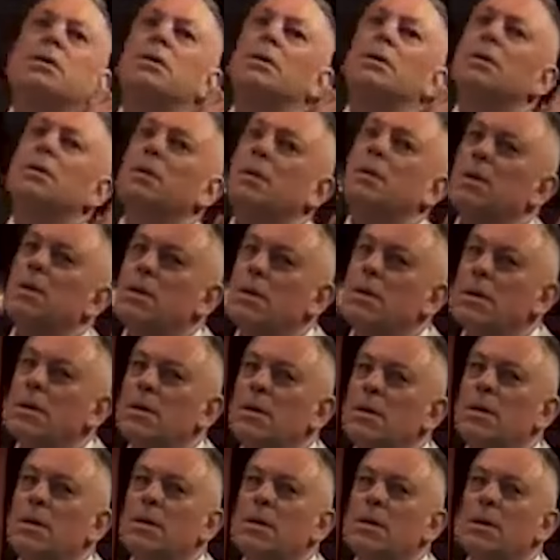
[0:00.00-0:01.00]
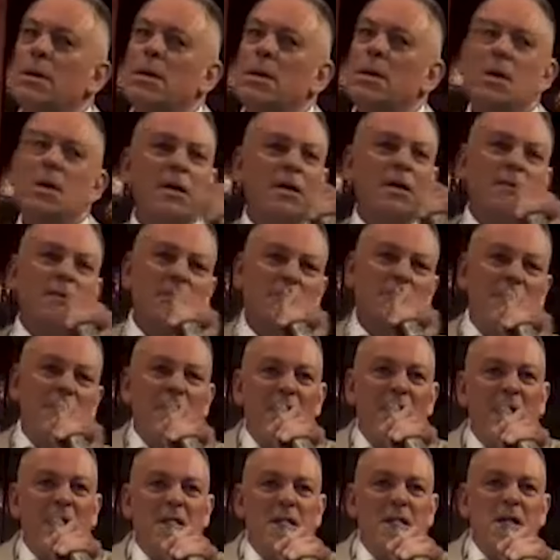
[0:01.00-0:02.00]
featuring the
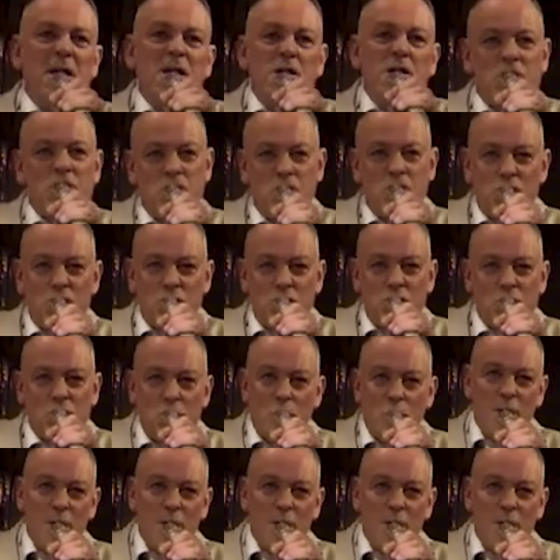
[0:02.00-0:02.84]
irrepressible